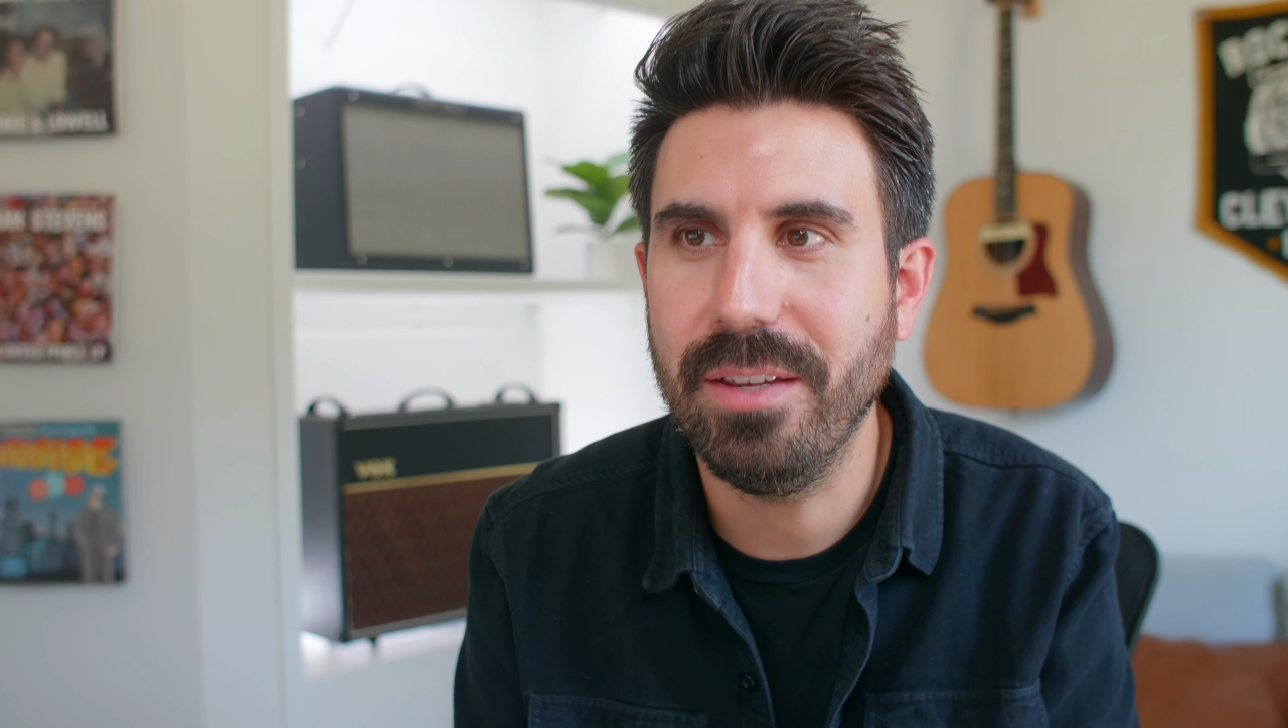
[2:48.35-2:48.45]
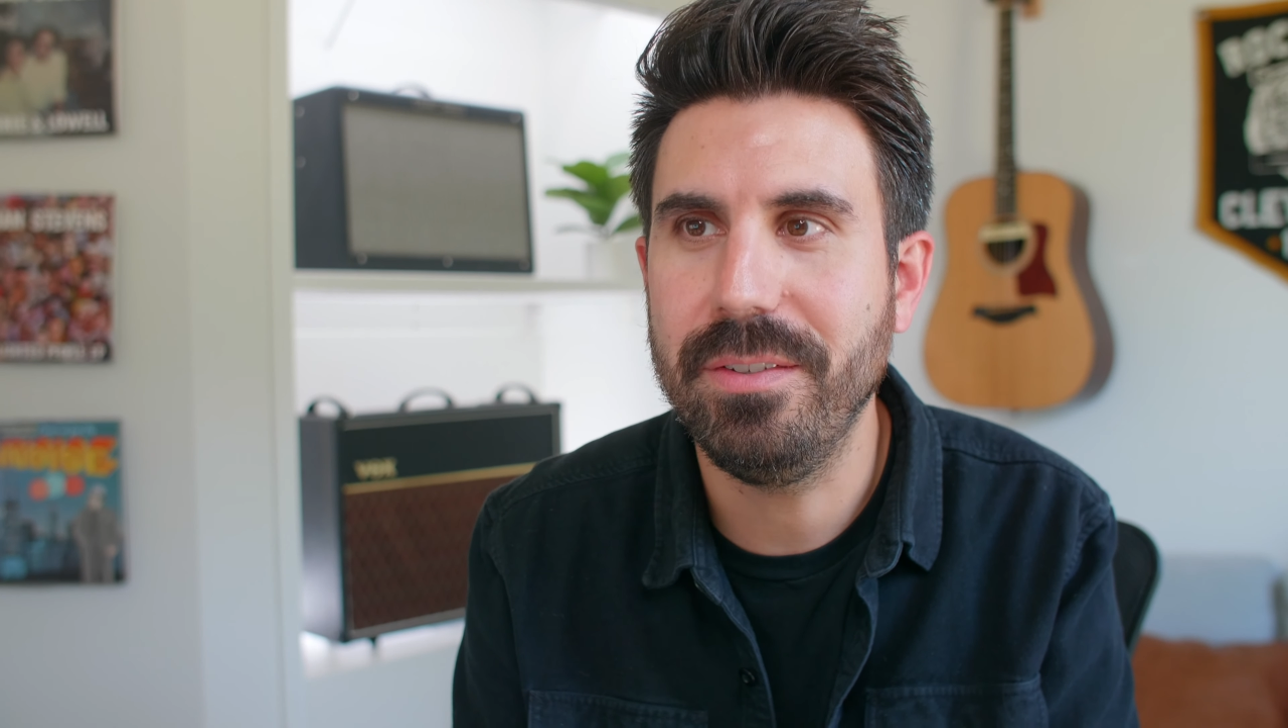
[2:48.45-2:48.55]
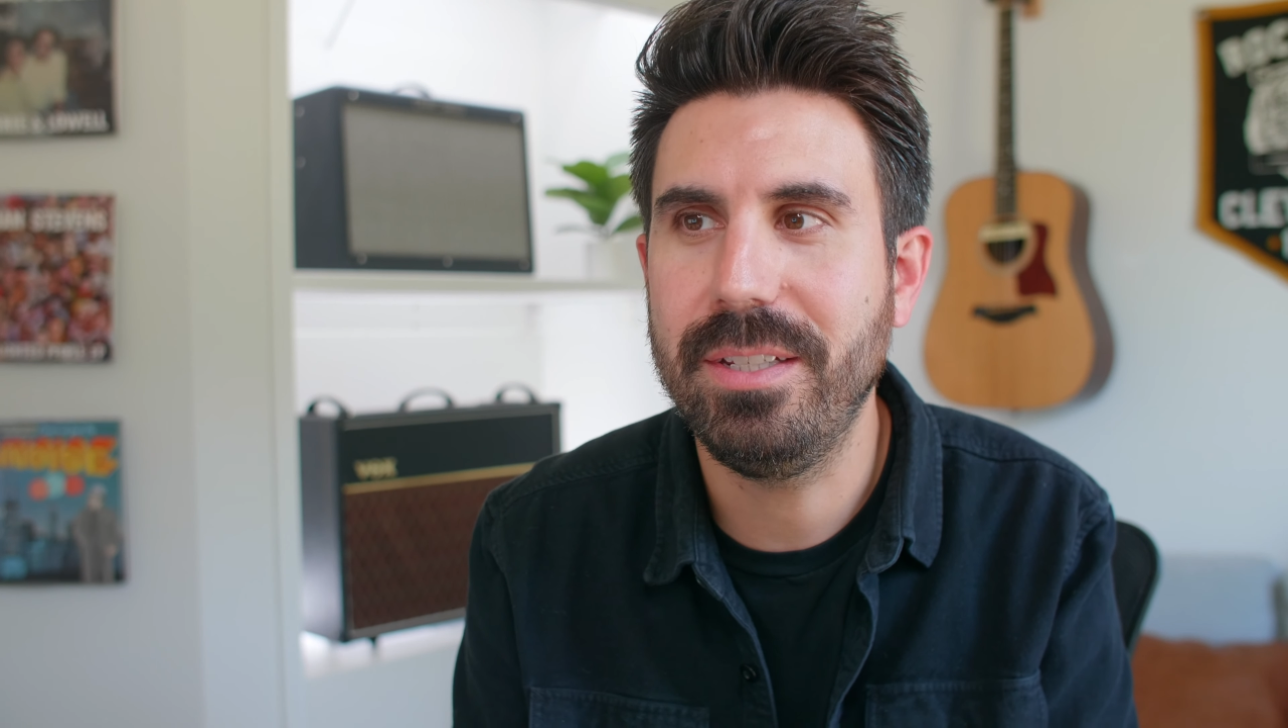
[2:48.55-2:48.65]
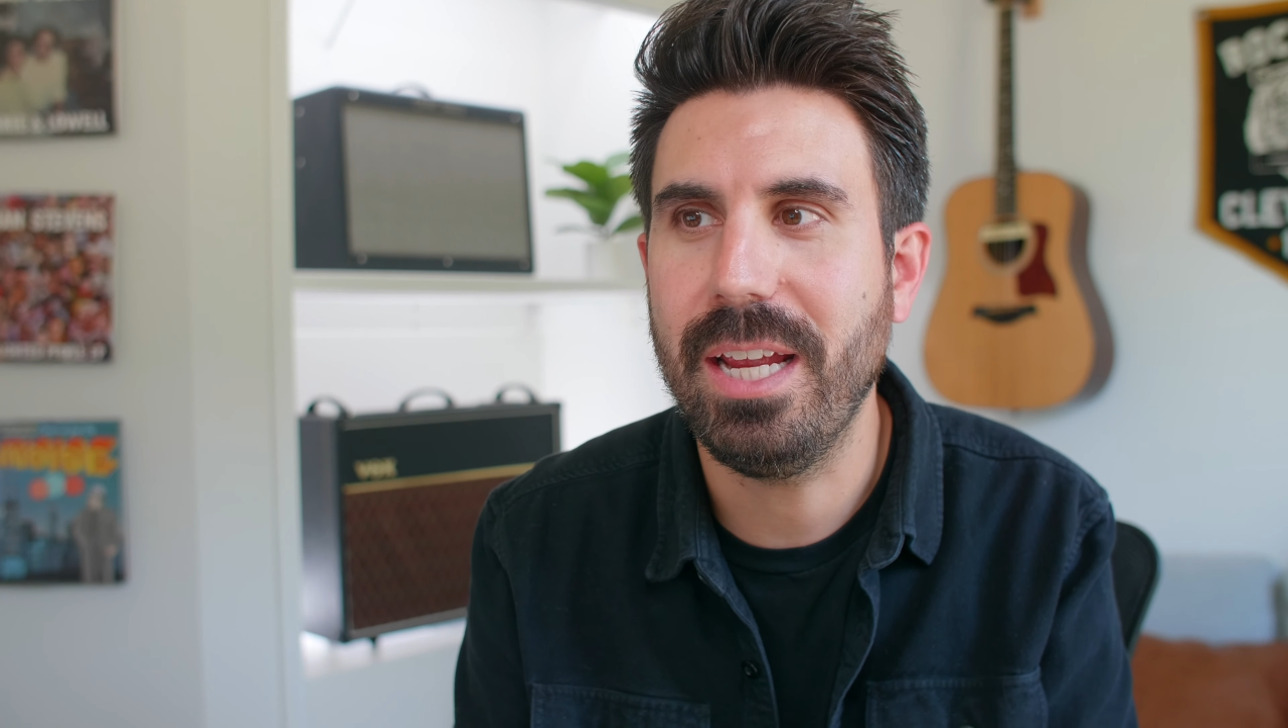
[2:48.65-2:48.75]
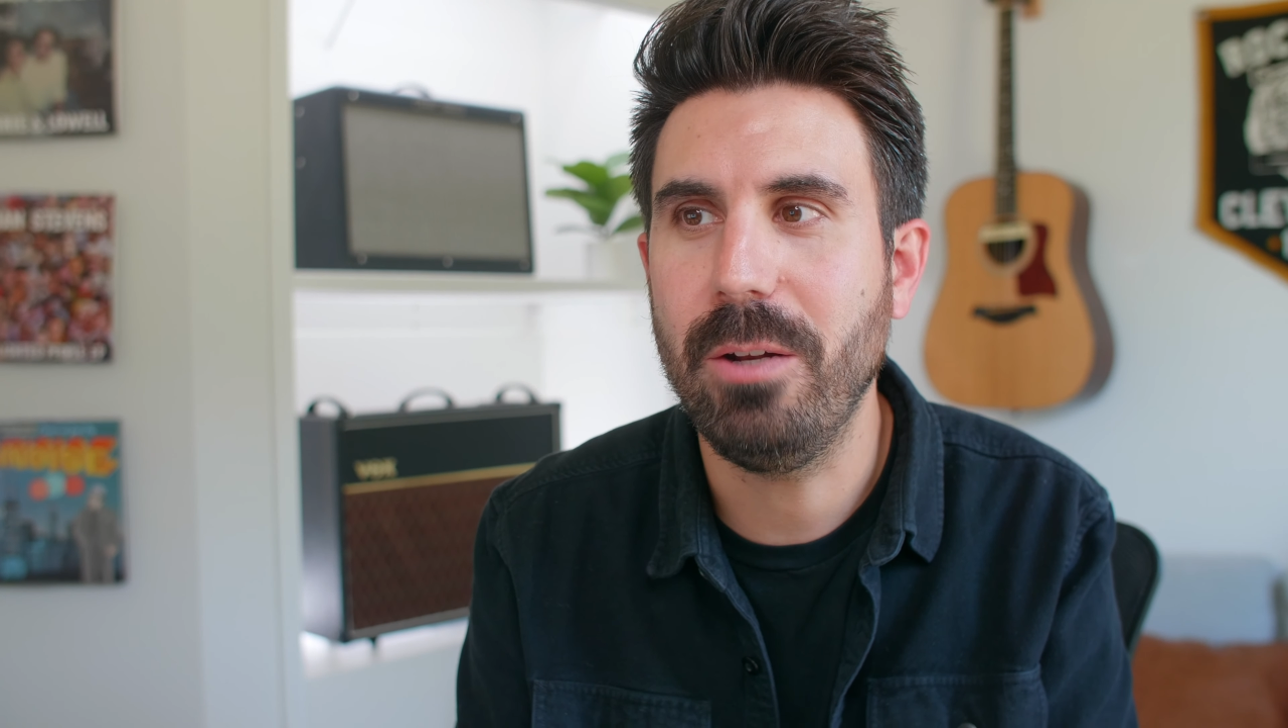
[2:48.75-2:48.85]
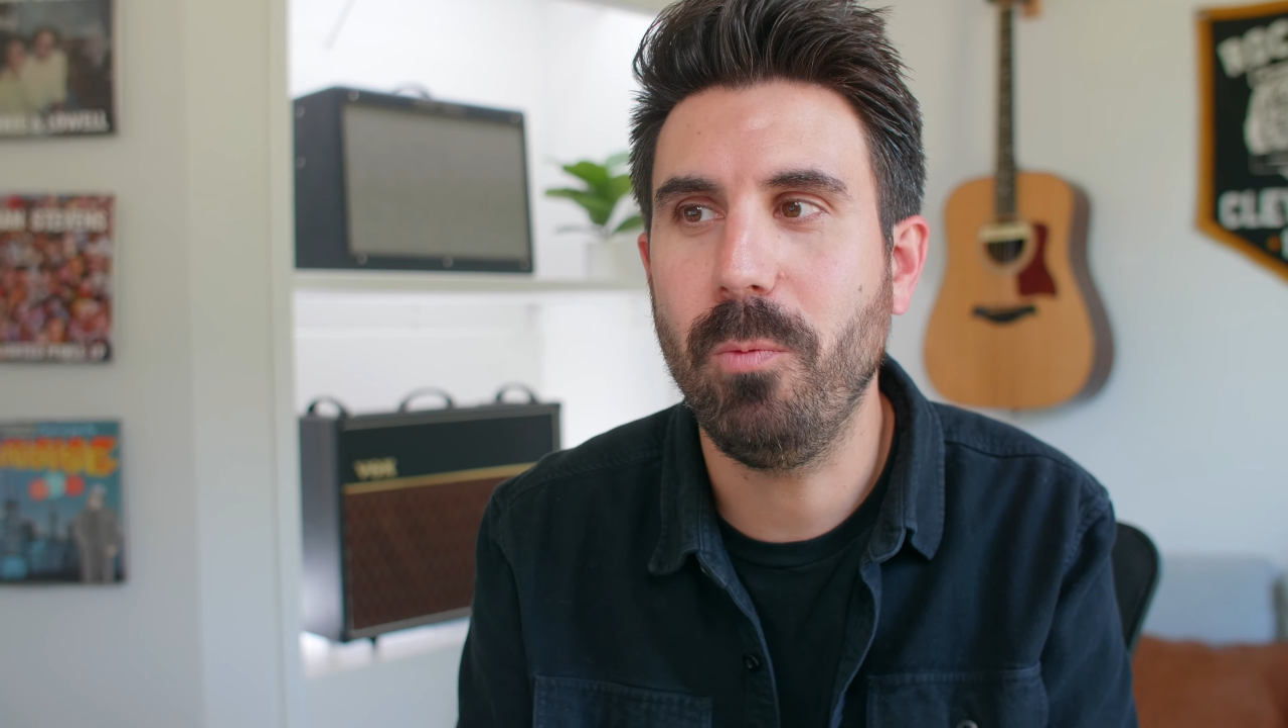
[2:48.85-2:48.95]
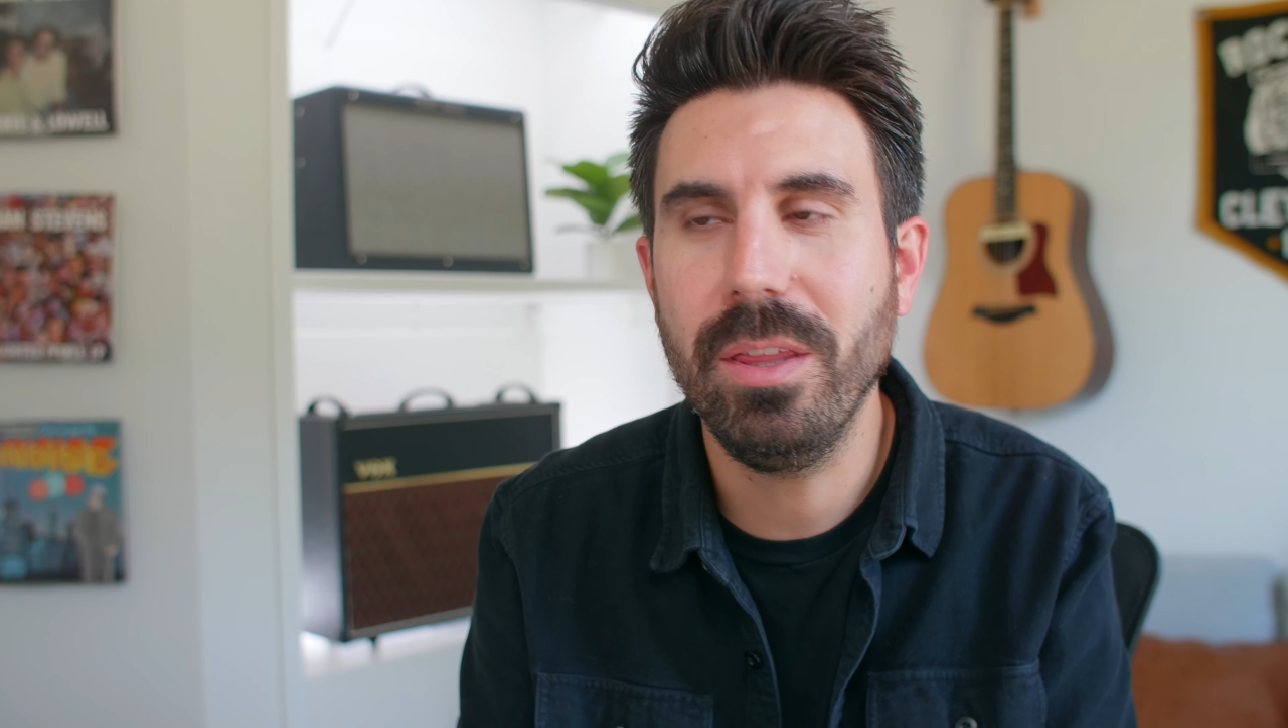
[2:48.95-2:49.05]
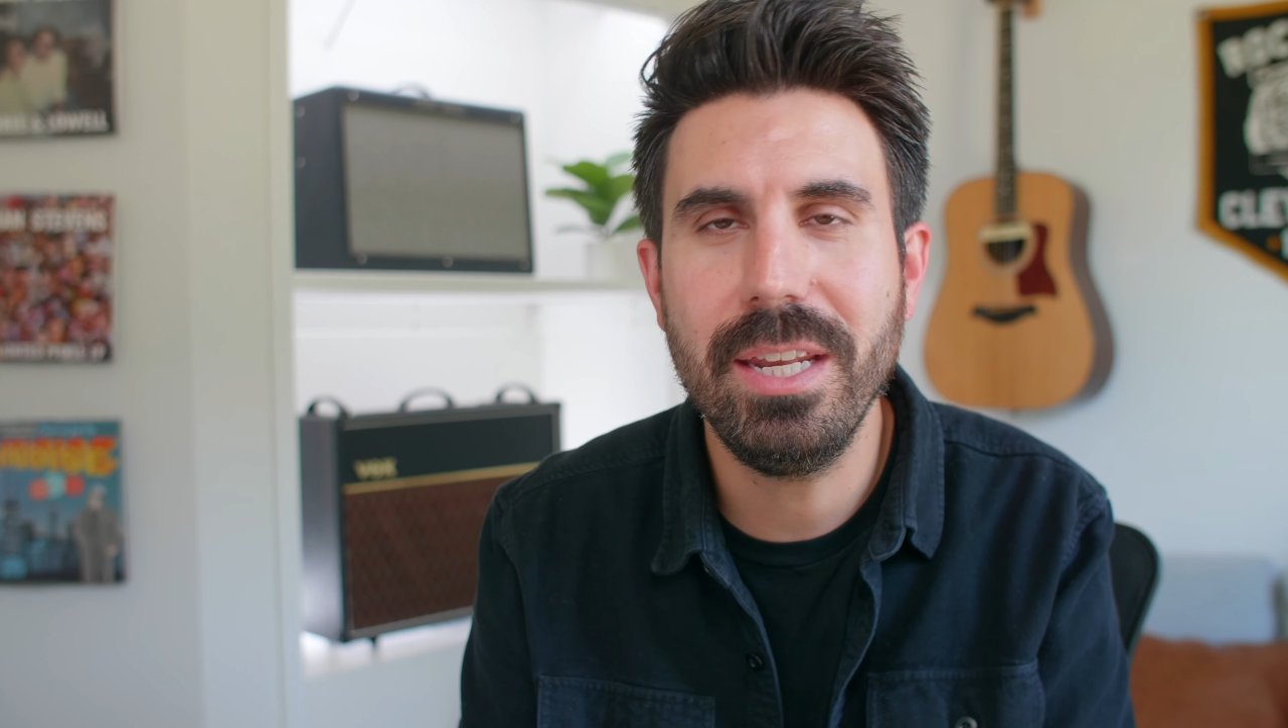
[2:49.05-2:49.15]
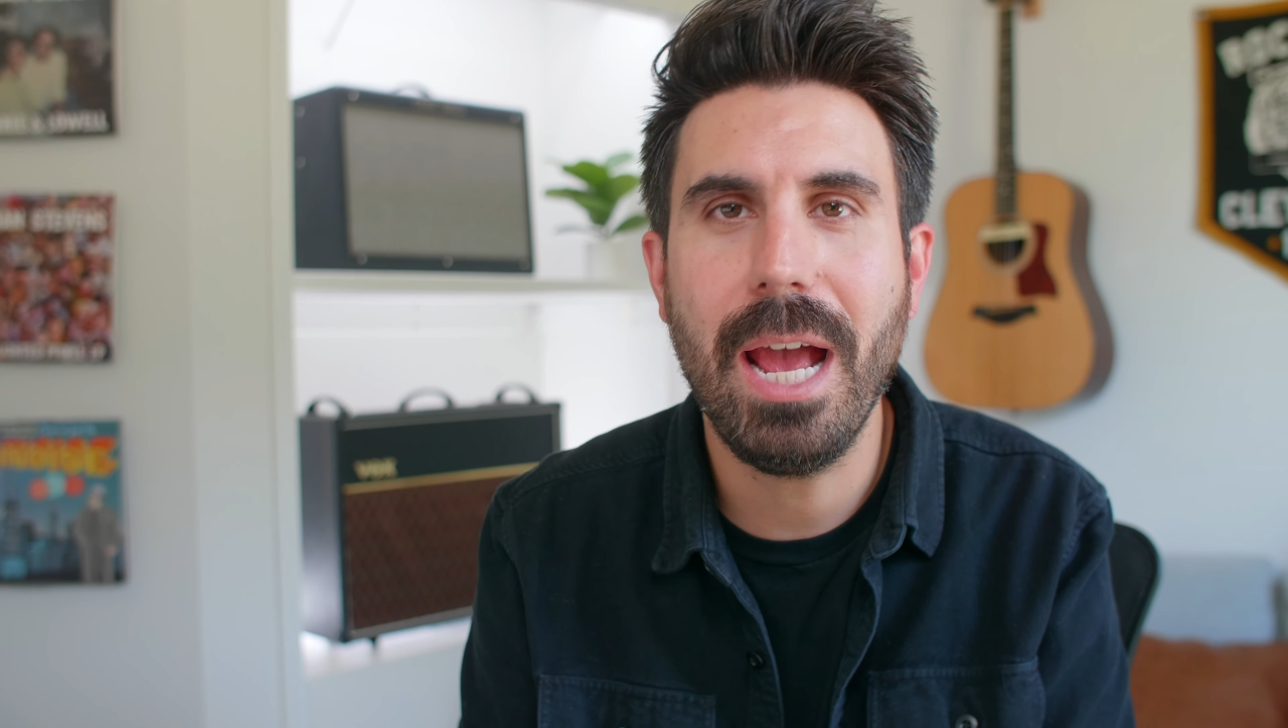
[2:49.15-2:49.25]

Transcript: 17 with an